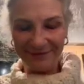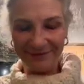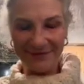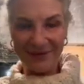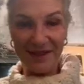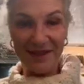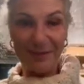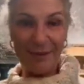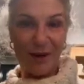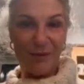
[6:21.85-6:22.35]

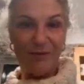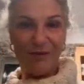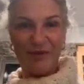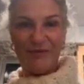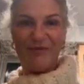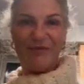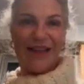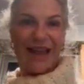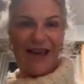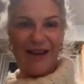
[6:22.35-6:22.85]
it's my
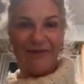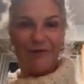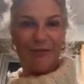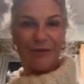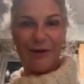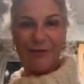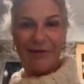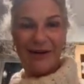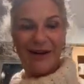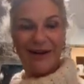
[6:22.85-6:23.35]
half
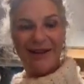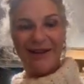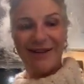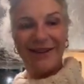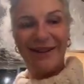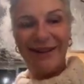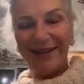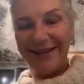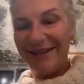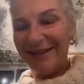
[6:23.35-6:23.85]
papaya
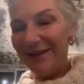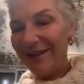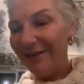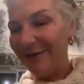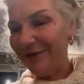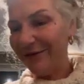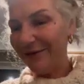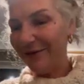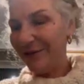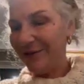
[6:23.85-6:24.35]
that I
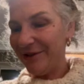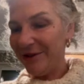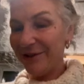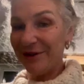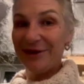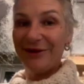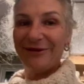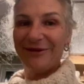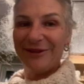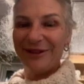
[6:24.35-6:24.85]
saved for
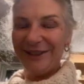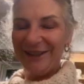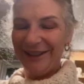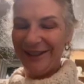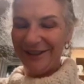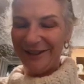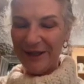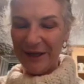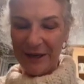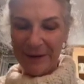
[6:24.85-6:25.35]
dessert for
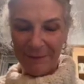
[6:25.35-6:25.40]
later.